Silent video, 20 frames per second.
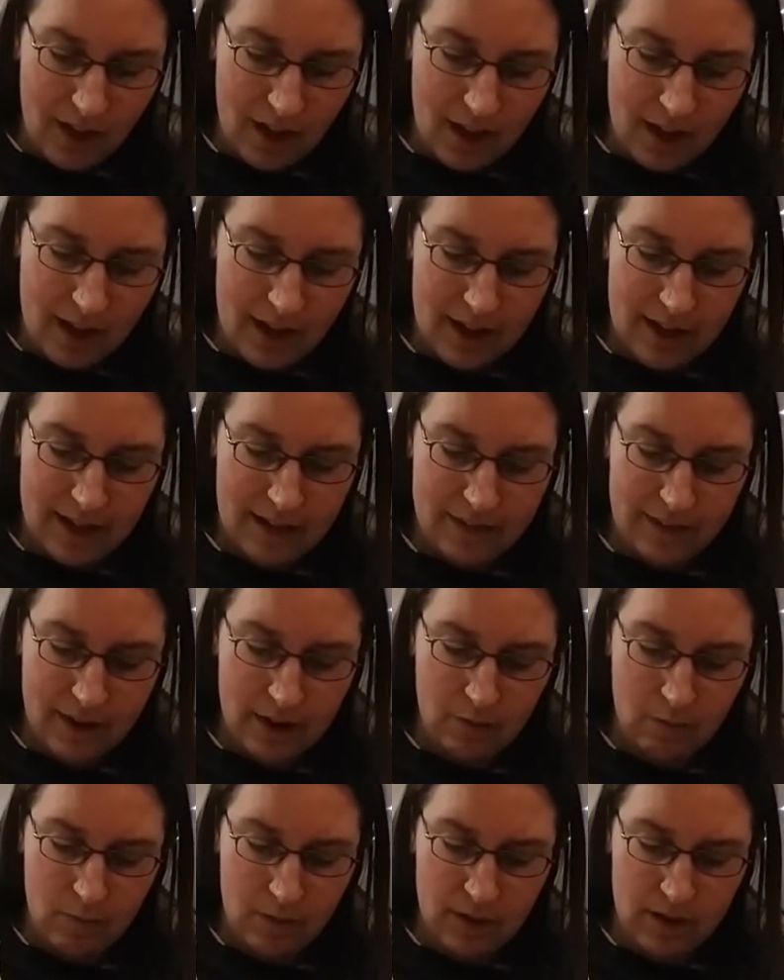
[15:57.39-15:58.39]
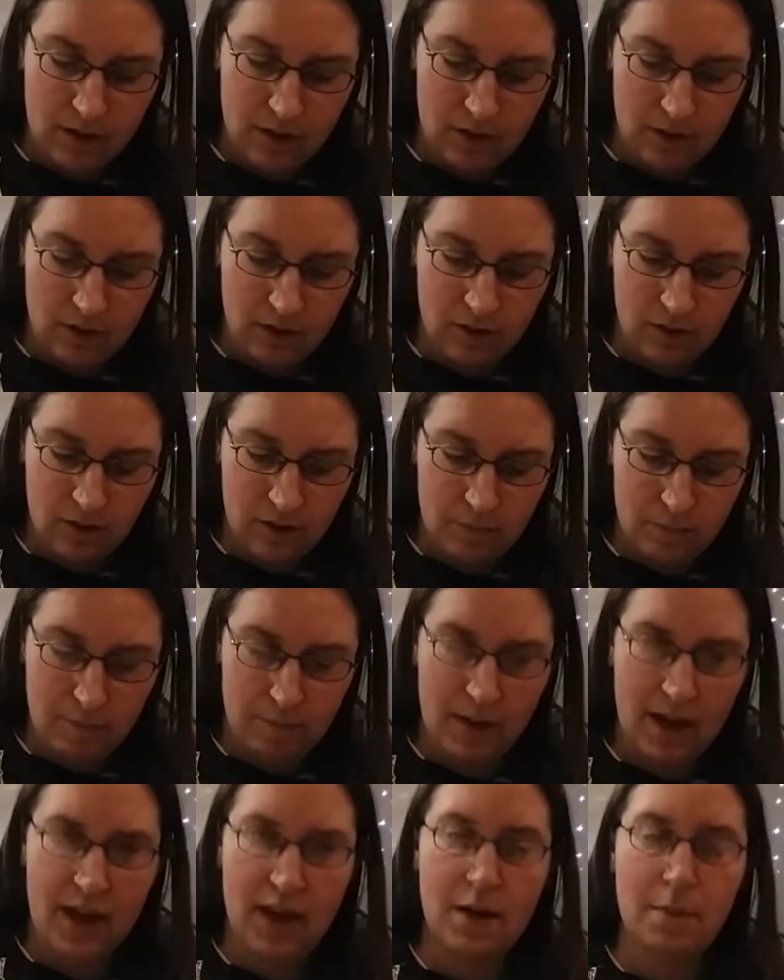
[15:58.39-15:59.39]
They will
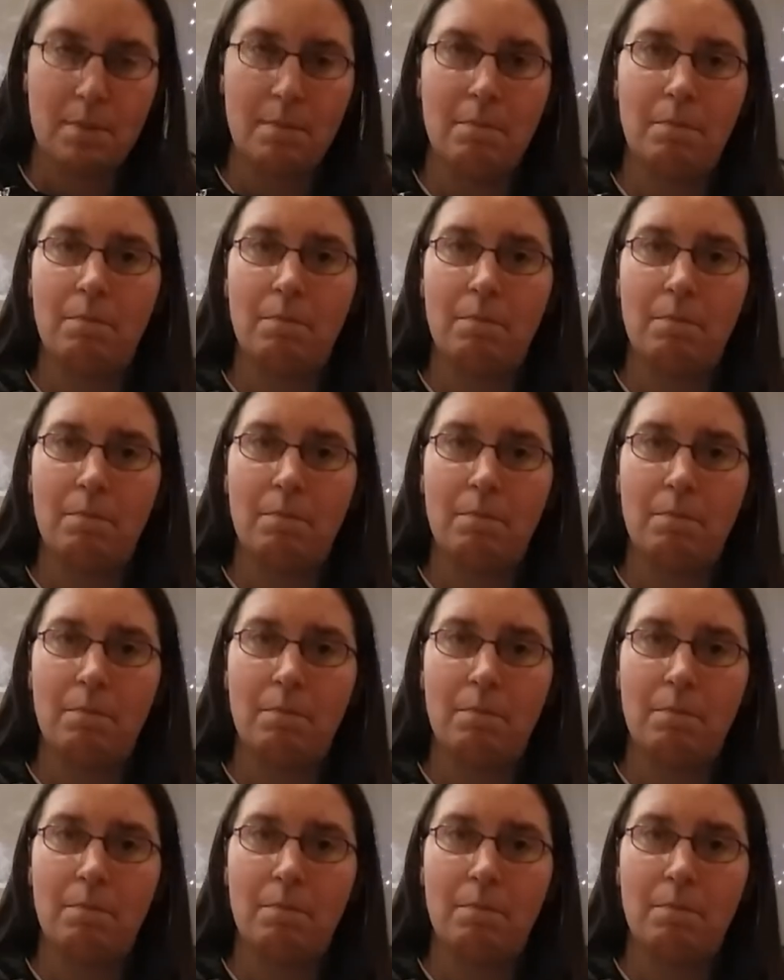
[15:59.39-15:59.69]
make